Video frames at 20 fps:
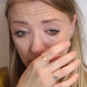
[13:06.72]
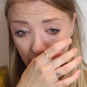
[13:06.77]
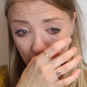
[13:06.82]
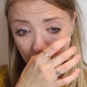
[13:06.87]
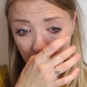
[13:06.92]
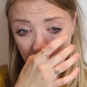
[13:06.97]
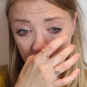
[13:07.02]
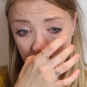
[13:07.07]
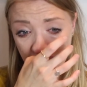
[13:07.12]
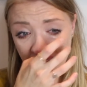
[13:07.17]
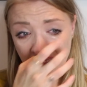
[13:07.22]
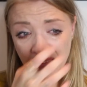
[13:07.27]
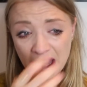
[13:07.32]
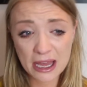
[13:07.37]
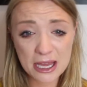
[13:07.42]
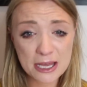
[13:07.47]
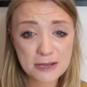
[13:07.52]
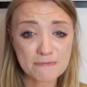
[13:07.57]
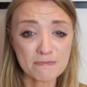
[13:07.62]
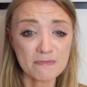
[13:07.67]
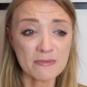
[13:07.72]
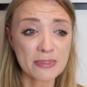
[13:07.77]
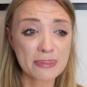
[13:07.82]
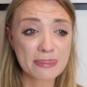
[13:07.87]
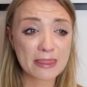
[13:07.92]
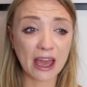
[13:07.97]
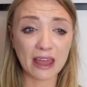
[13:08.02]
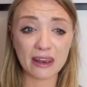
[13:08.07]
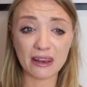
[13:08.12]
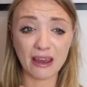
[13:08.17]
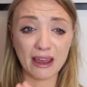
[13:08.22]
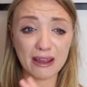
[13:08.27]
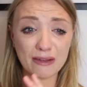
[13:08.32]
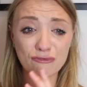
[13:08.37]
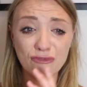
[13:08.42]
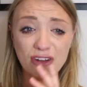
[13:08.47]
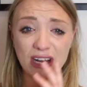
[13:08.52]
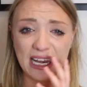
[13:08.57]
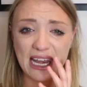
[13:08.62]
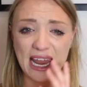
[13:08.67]
and
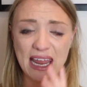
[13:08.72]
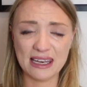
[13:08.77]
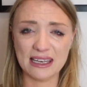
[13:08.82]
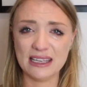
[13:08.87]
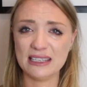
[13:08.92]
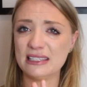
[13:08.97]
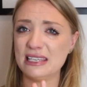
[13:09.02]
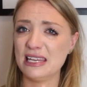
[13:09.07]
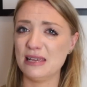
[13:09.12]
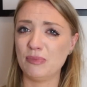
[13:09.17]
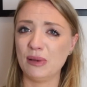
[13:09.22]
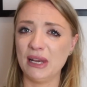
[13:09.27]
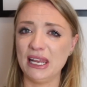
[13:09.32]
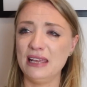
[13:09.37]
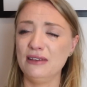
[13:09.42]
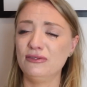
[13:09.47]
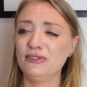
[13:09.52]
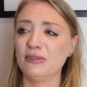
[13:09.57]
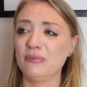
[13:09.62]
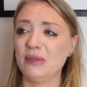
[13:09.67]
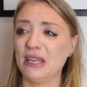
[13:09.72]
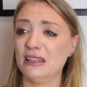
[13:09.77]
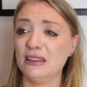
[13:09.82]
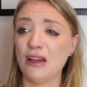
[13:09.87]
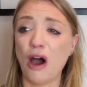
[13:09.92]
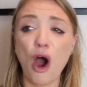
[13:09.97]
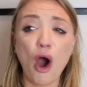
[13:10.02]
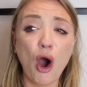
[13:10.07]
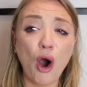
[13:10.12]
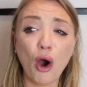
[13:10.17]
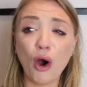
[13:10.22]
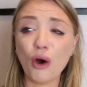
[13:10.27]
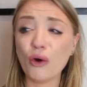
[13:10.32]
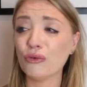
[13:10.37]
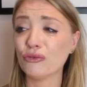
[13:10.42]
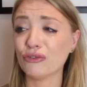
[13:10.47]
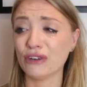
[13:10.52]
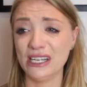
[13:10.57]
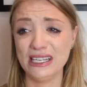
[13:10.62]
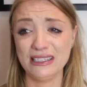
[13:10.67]
like relentlessly believed in me, and the
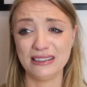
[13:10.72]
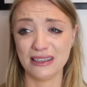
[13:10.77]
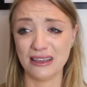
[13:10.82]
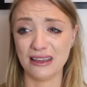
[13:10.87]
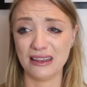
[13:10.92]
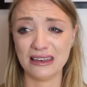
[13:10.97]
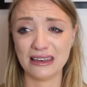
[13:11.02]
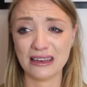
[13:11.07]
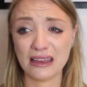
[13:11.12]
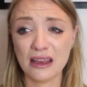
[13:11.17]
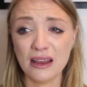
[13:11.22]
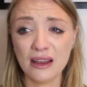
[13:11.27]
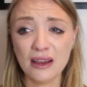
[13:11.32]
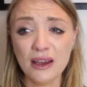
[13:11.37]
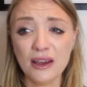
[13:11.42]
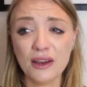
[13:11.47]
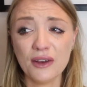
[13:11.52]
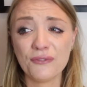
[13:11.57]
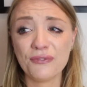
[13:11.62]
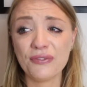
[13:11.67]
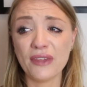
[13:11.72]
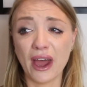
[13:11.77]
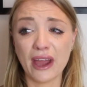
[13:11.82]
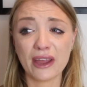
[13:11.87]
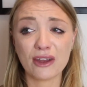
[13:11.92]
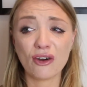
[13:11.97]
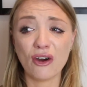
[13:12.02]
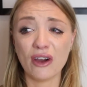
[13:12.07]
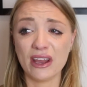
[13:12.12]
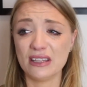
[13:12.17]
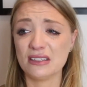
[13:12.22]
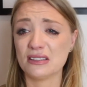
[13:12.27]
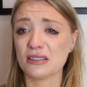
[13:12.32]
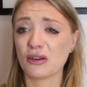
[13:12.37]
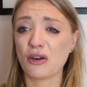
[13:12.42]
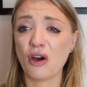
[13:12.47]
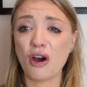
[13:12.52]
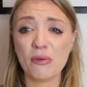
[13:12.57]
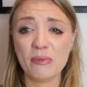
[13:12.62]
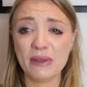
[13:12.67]
whole reason that I got into
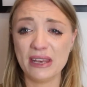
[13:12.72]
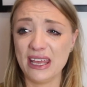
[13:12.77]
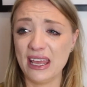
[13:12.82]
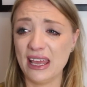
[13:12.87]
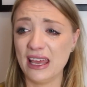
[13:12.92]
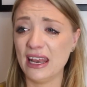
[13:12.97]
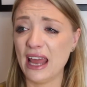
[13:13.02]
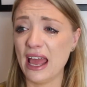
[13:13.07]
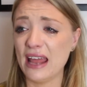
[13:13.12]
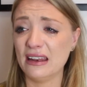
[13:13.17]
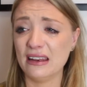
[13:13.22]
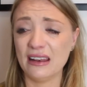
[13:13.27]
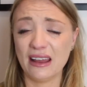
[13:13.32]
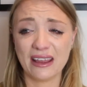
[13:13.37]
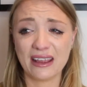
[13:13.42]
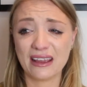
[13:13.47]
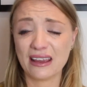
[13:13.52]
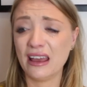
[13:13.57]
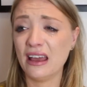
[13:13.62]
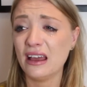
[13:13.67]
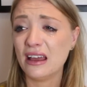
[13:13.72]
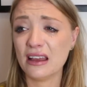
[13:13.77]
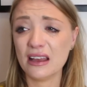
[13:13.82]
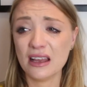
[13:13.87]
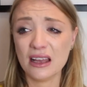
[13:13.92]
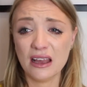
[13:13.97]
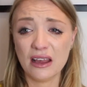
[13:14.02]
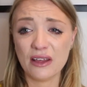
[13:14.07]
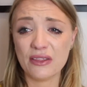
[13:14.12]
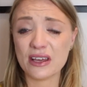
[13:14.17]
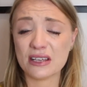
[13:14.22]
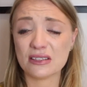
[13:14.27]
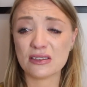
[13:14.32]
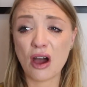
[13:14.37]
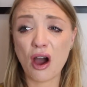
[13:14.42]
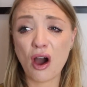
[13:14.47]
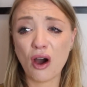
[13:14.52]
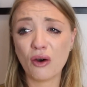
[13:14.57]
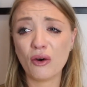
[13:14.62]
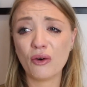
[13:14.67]
comedy and like this
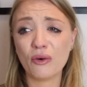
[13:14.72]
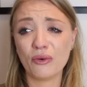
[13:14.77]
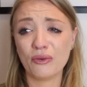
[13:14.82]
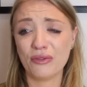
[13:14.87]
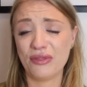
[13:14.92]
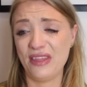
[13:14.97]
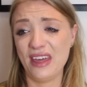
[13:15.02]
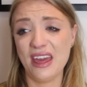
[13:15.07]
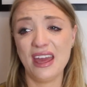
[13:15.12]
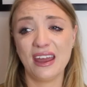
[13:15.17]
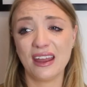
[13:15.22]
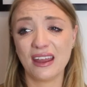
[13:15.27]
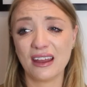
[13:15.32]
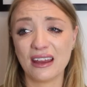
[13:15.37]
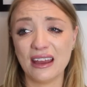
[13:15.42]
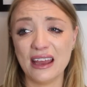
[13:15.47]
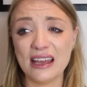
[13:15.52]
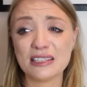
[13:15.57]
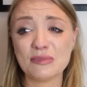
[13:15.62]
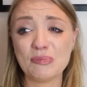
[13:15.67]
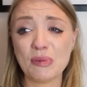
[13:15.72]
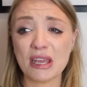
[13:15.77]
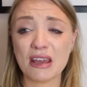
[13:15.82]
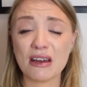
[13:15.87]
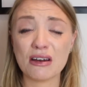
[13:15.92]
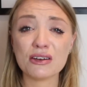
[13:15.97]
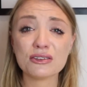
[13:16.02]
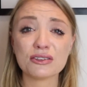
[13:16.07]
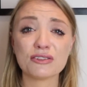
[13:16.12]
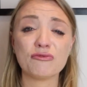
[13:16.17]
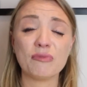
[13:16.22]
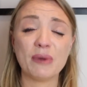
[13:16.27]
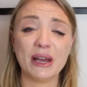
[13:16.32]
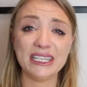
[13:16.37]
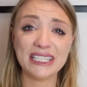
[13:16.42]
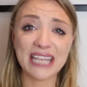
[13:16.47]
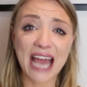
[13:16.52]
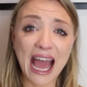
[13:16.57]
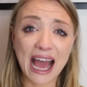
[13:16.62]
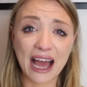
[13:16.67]
whole thing is because of my
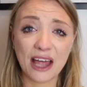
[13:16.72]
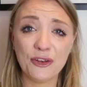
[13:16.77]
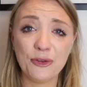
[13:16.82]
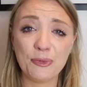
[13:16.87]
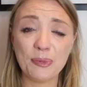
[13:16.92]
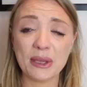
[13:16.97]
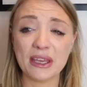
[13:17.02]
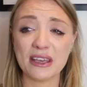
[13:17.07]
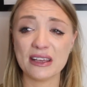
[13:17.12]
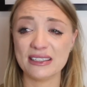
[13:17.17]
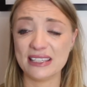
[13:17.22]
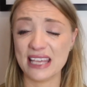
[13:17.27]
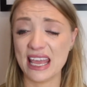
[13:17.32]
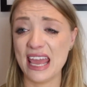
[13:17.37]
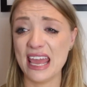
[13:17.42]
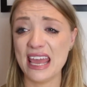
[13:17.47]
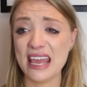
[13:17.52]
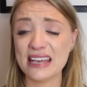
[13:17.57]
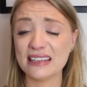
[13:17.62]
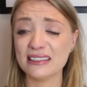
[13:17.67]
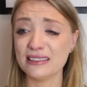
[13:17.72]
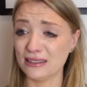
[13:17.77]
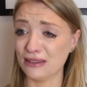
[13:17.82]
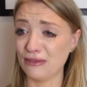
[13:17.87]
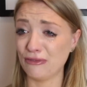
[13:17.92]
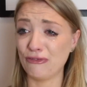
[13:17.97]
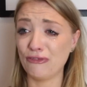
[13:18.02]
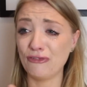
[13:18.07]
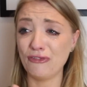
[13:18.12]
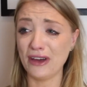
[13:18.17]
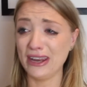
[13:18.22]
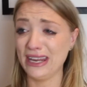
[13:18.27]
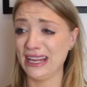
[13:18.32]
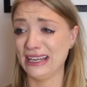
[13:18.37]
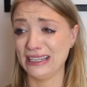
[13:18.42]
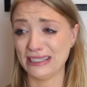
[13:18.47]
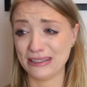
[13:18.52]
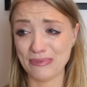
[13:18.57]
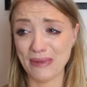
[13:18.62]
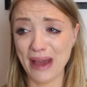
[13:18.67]
dad, because he is the
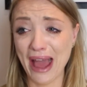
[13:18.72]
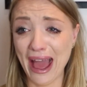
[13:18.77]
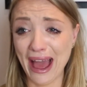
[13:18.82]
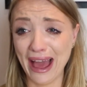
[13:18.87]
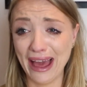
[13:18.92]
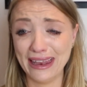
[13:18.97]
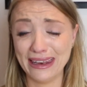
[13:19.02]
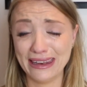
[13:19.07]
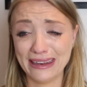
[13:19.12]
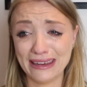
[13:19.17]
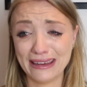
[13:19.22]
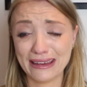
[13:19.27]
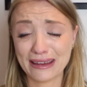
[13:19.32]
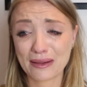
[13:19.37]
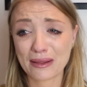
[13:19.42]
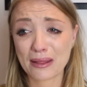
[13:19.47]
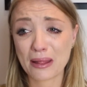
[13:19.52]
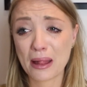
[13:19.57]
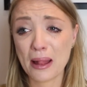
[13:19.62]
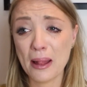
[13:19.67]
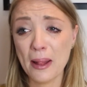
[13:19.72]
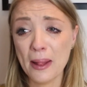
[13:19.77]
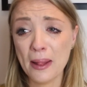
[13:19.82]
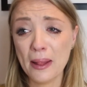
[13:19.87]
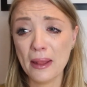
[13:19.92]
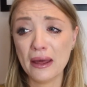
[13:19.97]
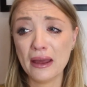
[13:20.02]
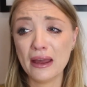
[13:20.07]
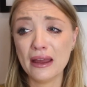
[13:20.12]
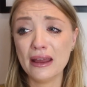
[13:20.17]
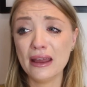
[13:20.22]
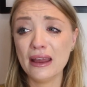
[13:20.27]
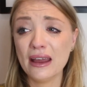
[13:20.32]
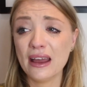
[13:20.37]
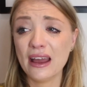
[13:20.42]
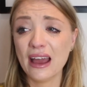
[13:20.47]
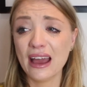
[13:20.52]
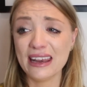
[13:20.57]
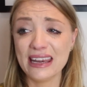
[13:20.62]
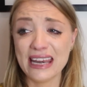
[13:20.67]
funniest man,
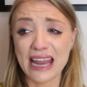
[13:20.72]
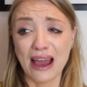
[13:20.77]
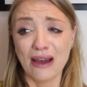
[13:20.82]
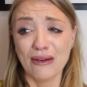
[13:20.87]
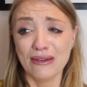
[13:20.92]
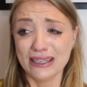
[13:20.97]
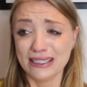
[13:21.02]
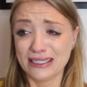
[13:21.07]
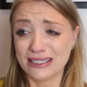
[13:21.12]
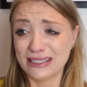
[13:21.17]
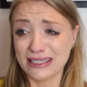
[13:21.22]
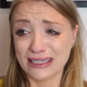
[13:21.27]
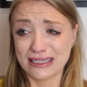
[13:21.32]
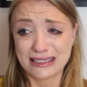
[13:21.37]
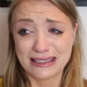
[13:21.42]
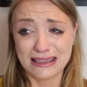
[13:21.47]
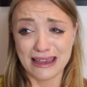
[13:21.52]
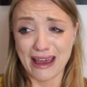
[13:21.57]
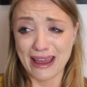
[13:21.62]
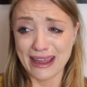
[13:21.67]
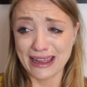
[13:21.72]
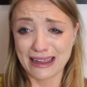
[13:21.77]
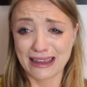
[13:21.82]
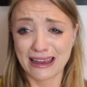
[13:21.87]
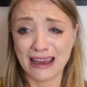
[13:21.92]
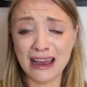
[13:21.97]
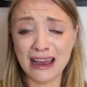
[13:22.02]
and now he's just like,